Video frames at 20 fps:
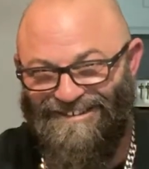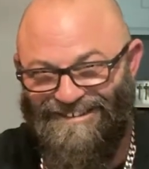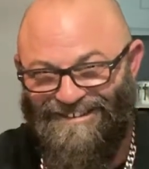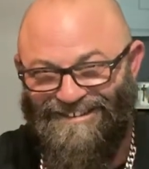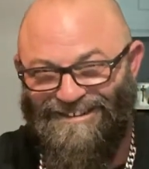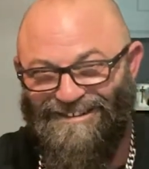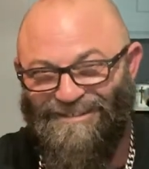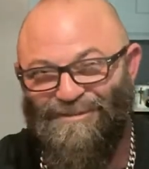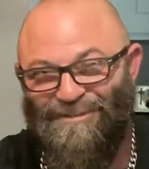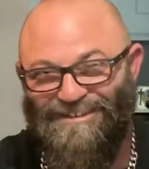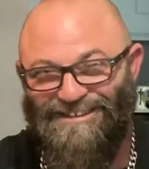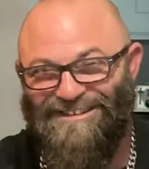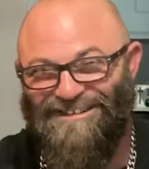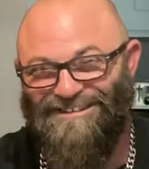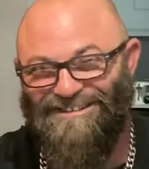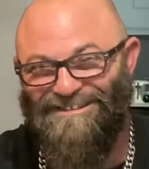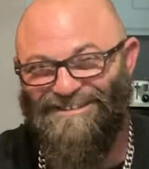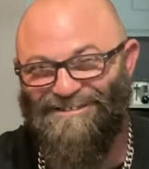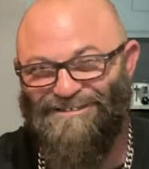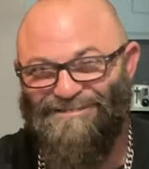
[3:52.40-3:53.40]
this one
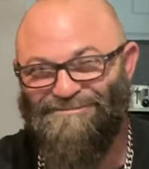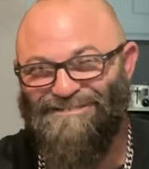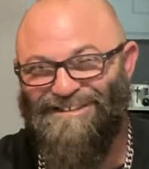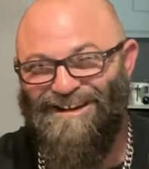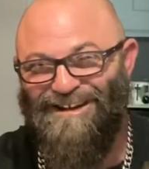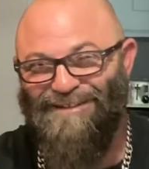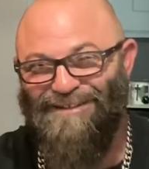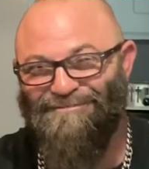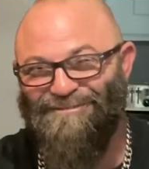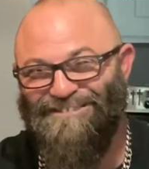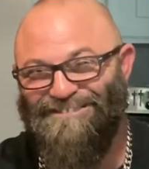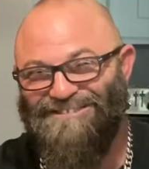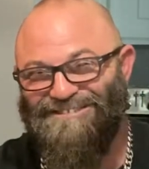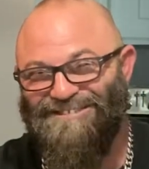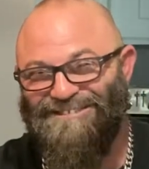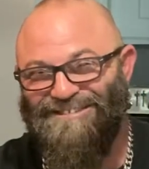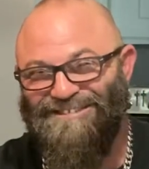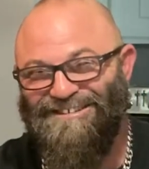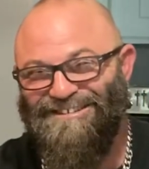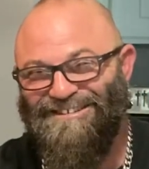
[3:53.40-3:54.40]
can do some damage
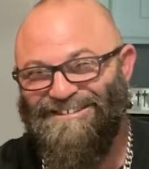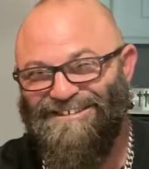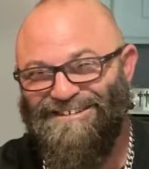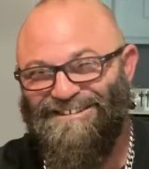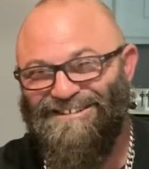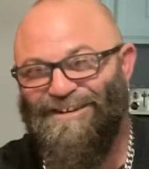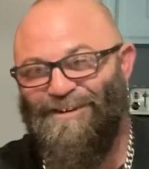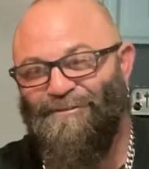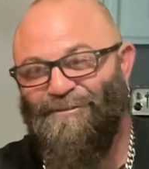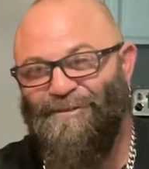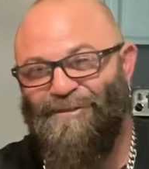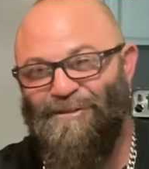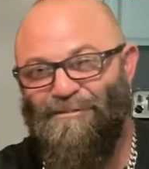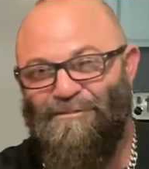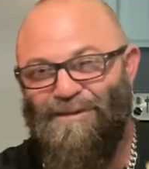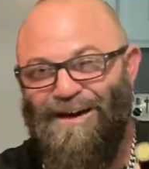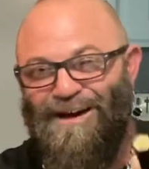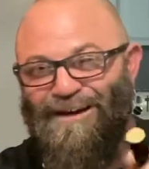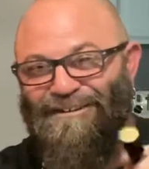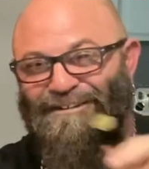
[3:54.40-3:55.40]
for a
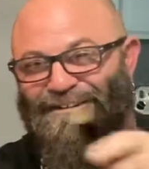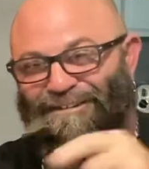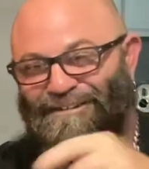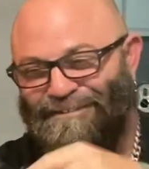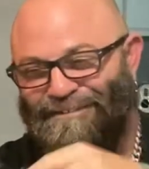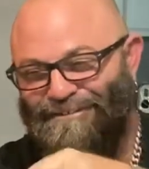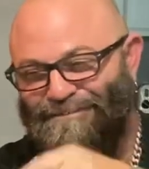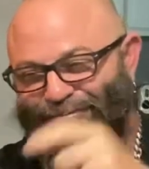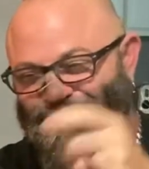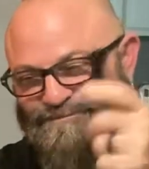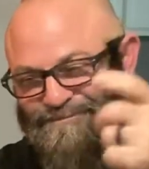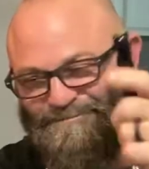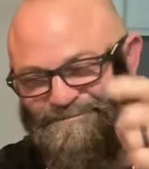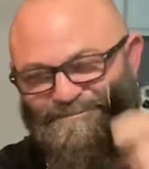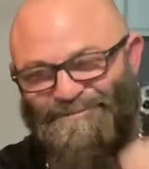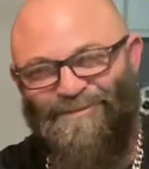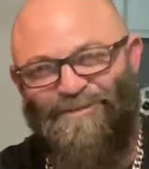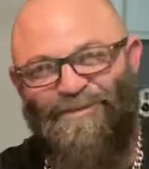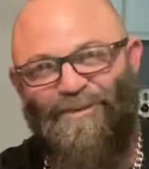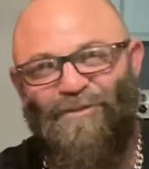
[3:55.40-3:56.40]
bottle
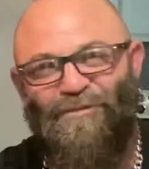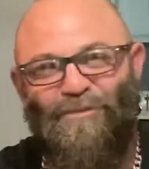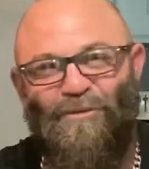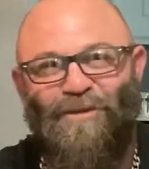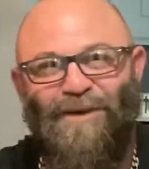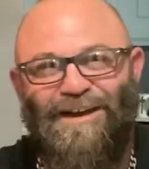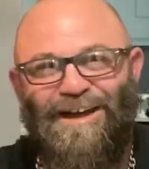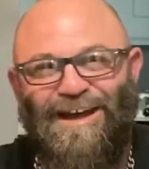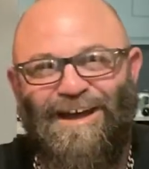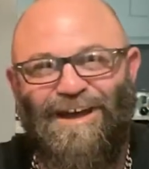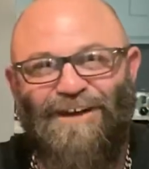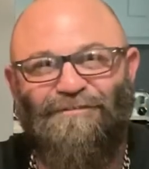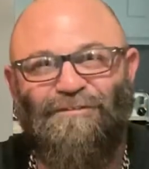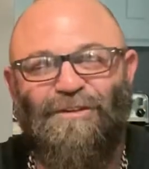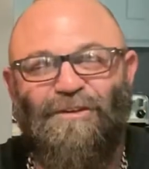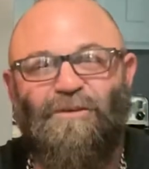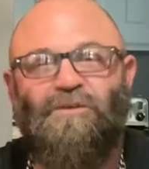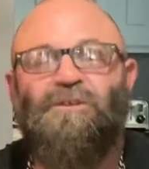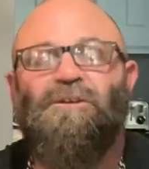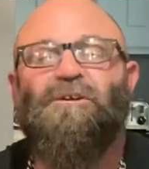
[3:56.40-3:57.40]
or for what have
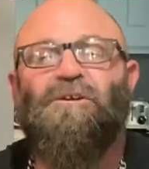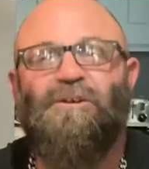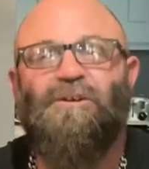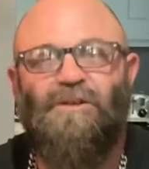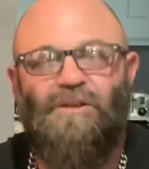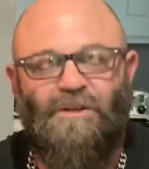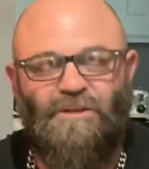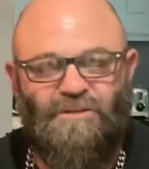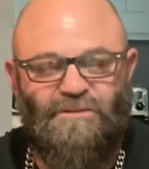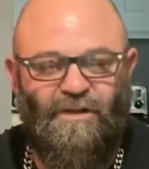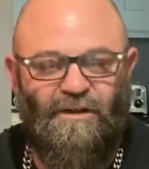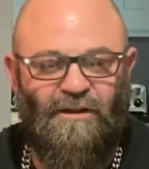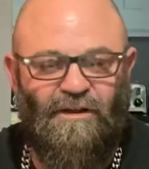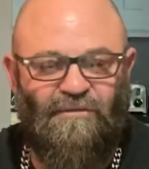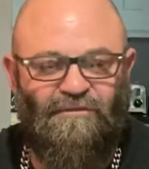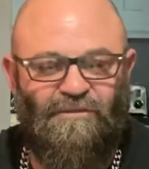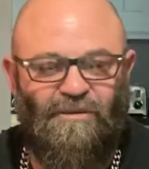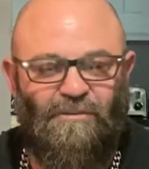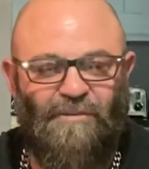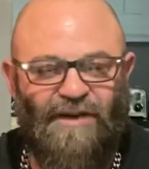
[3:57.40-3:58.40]
you. So I
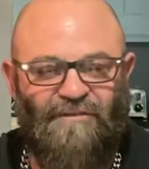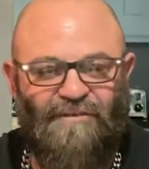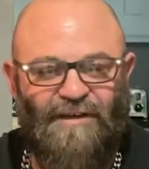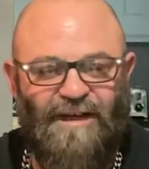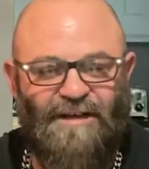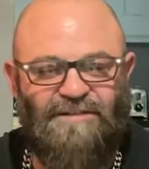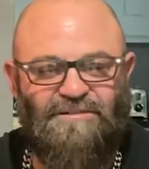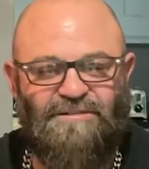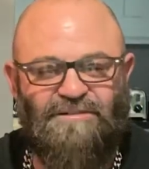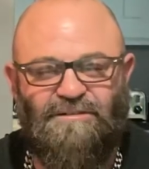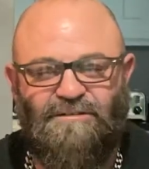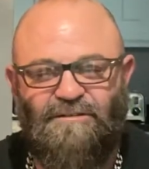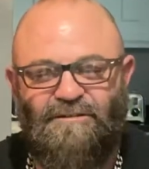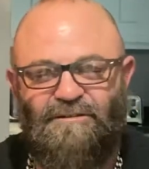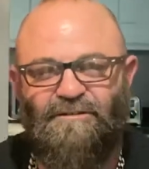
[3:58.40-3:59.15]
love you, my vets,